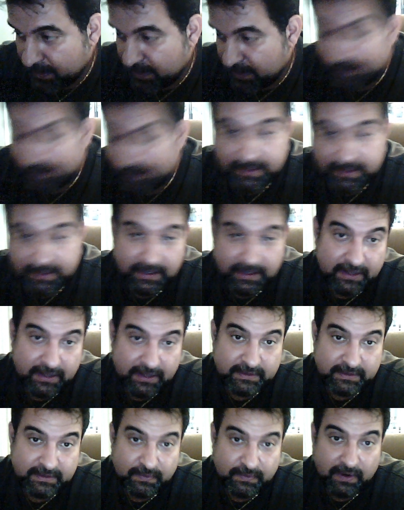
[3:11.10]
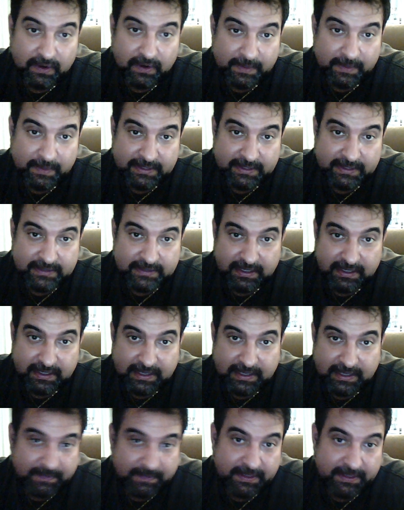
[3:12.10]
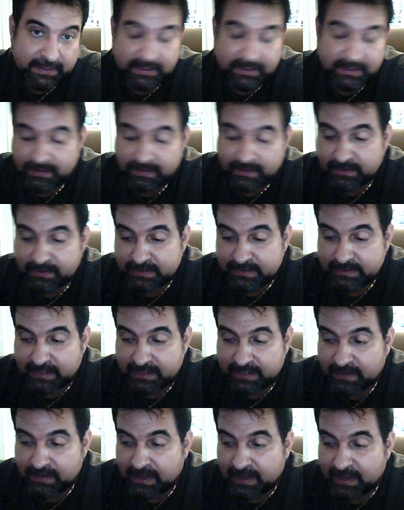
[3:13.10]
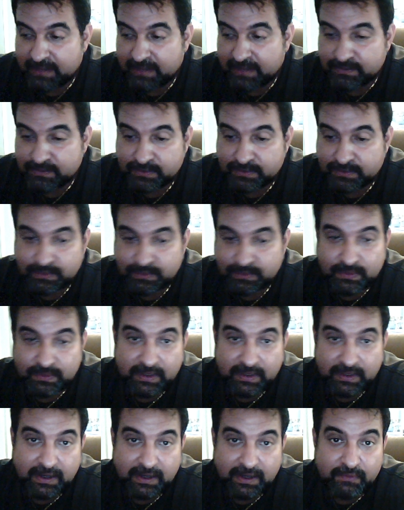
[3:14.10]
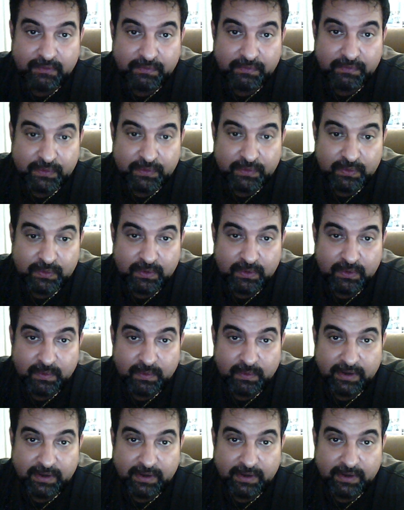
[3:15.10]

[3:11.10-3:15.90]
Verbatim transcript: I mean, and nothing wrong. I mean, there's a, like me, you know, there's a lot of guys who could do a uh, review or